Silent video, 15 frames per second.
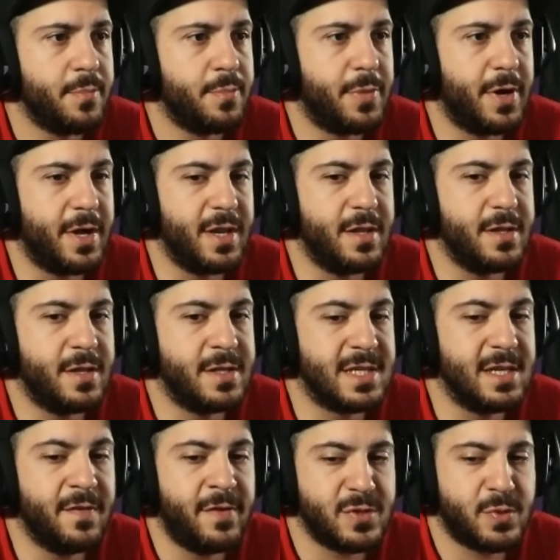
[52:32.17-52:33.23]
But there's a
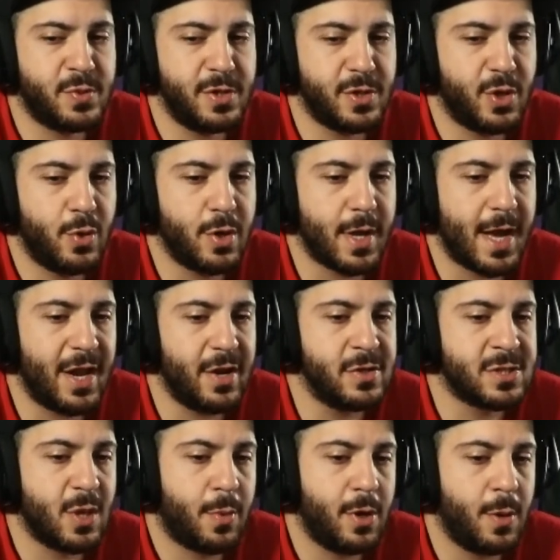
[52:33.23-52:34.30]
difference between going out of
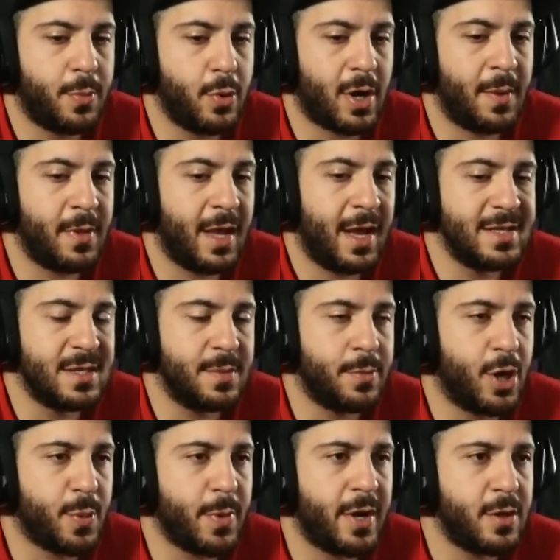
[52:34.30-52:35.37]
scope on a program that has a
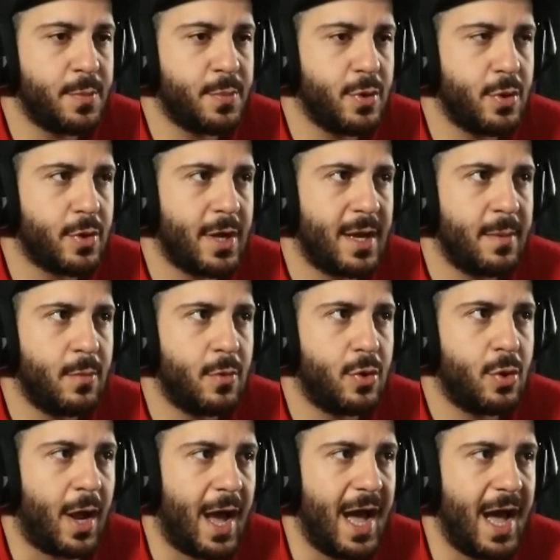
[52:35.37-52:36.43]
bug bounty program
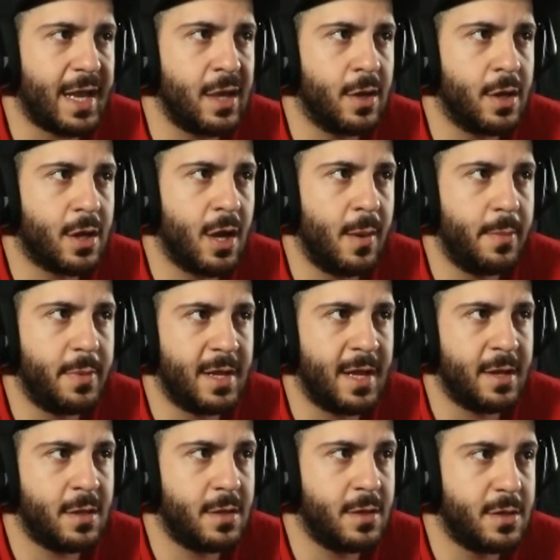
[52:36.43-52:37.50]
or hacking on a company
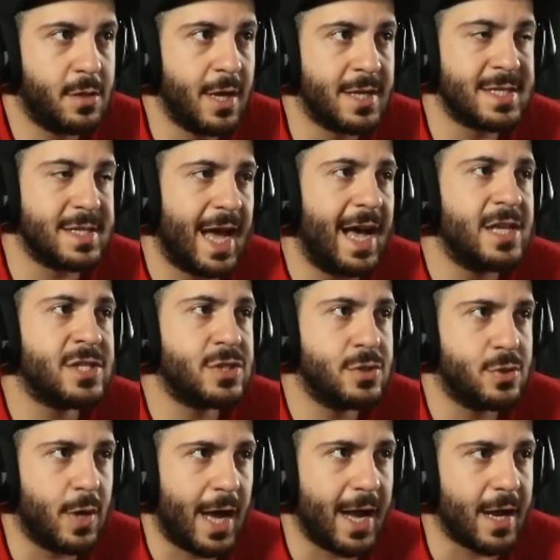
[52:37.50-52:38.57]
that doesn't ask you
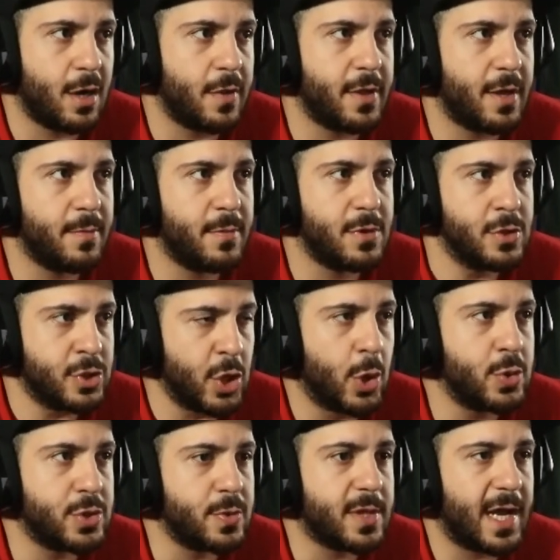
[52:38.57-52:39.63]
to hack on them.
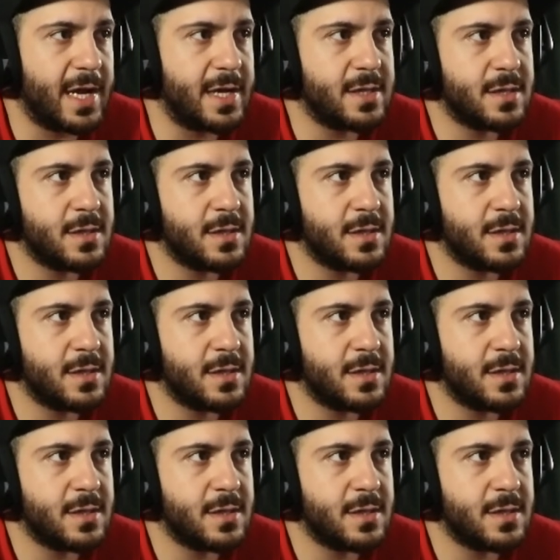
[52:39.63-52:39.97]
Don't do that.